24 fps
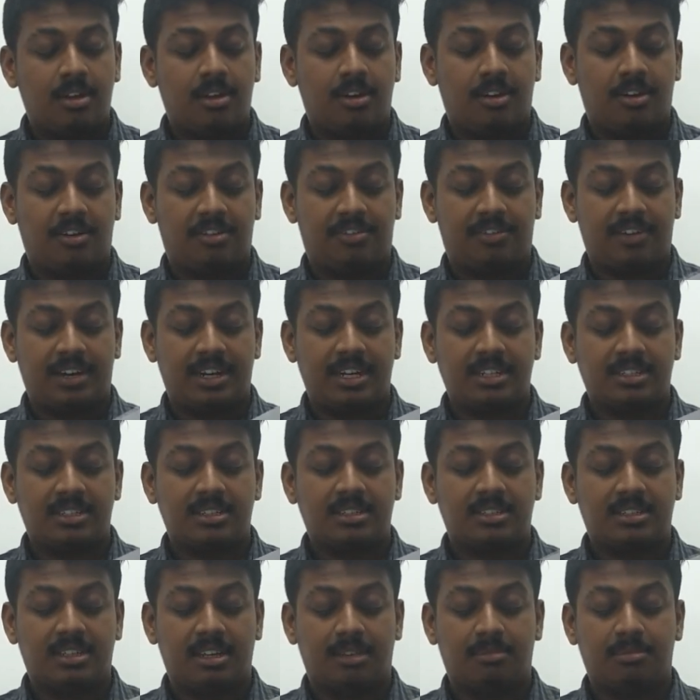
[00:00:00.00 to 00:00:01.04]
of financial
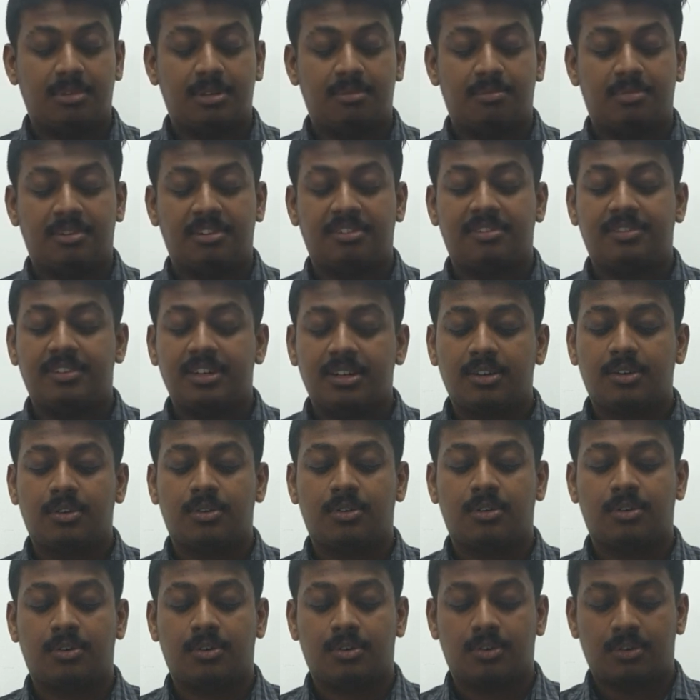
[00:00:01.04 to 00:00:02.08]
statement, preferred
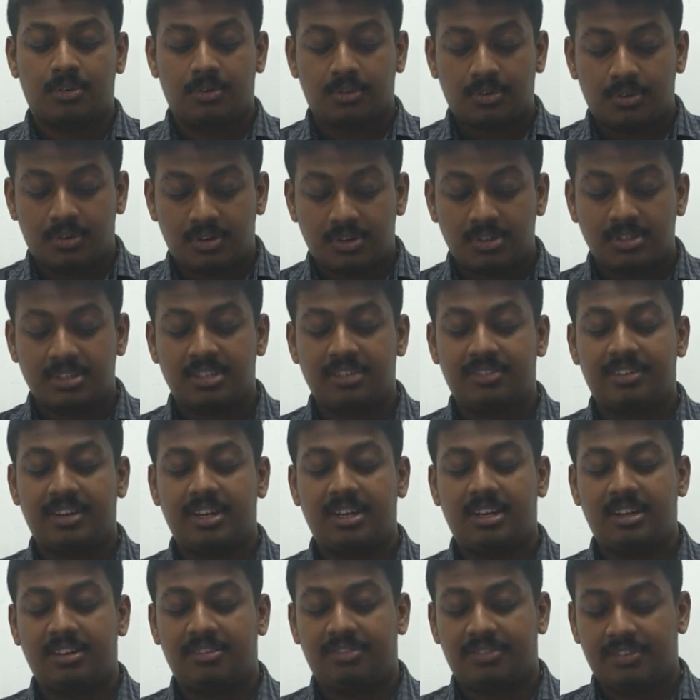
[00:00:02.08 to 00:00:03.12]

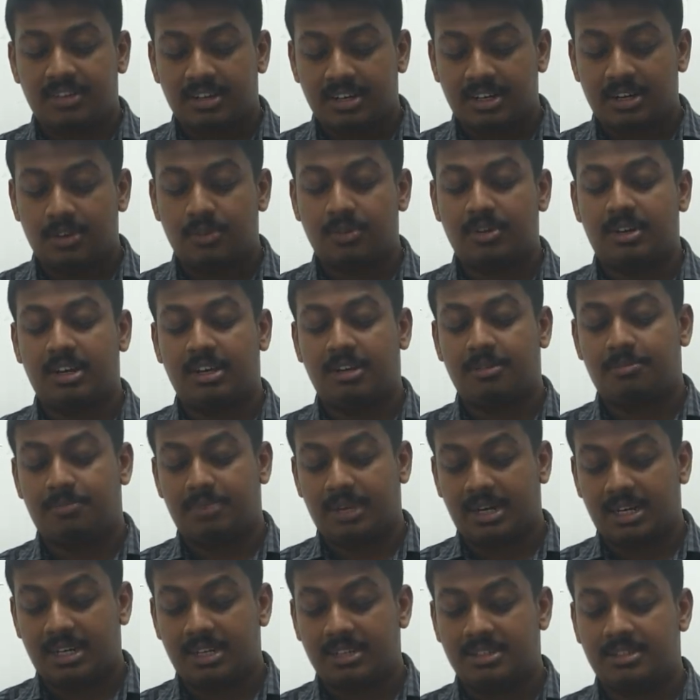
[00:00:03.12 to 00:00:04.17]
conservative accounting
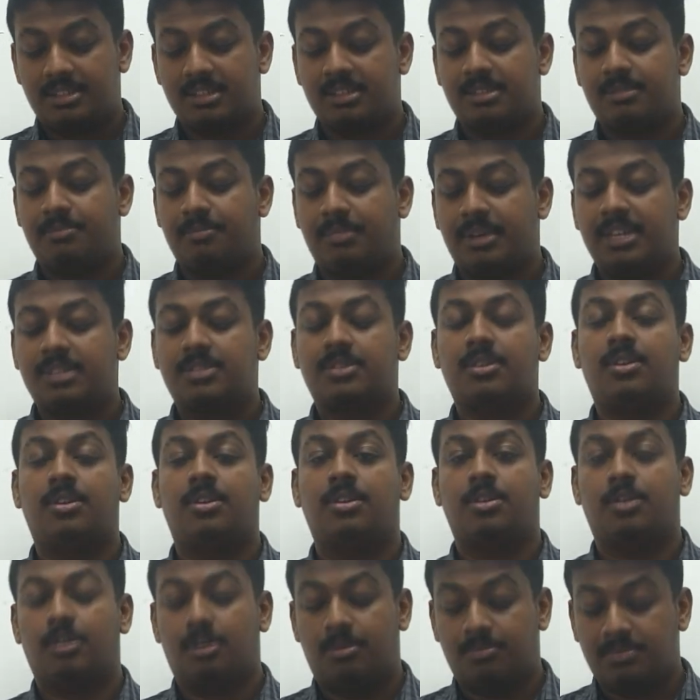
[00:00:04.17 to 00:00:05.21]
practices based
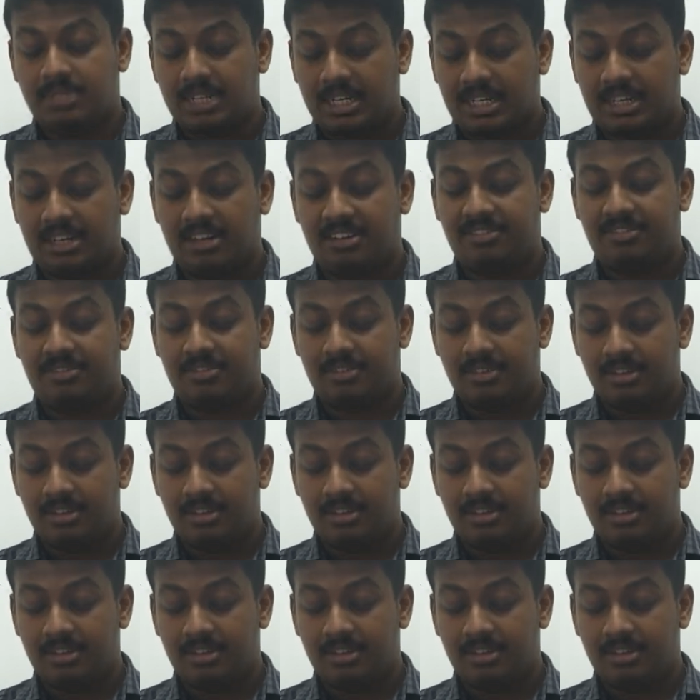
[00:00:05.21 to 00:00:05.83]
on objective,